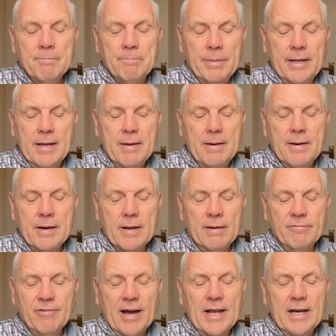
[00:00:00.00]
Being
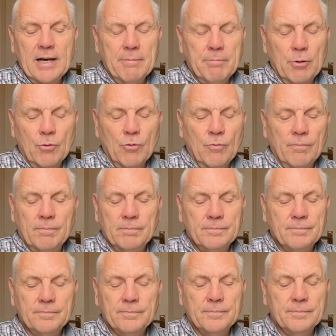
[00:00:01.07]
available,
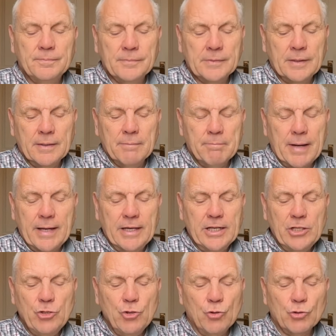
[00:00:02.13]

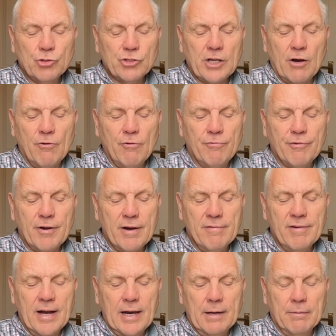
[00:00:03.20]
making yourself
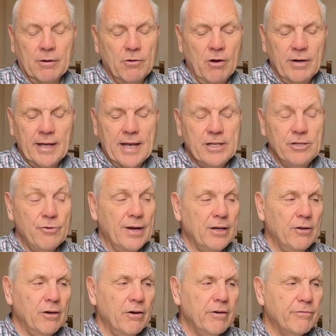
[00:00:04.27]
available. I'm kind of getting you ain't
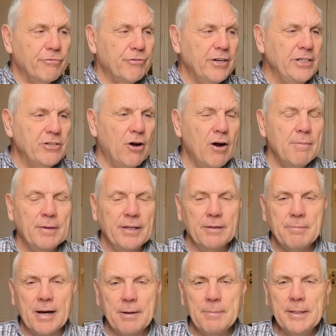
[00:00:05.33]
got a lot of free time at the
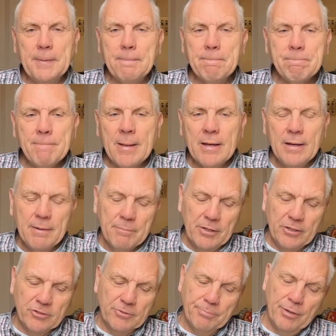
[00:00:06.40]
moment, but
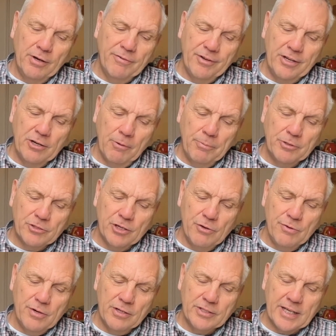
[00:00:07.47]
there's a perfect
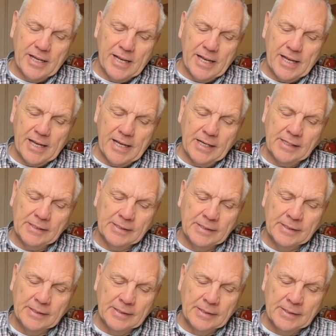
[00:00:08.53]
opportunity here.
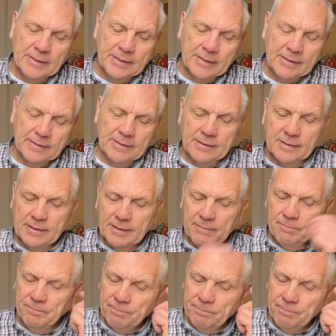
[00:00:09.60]
All right.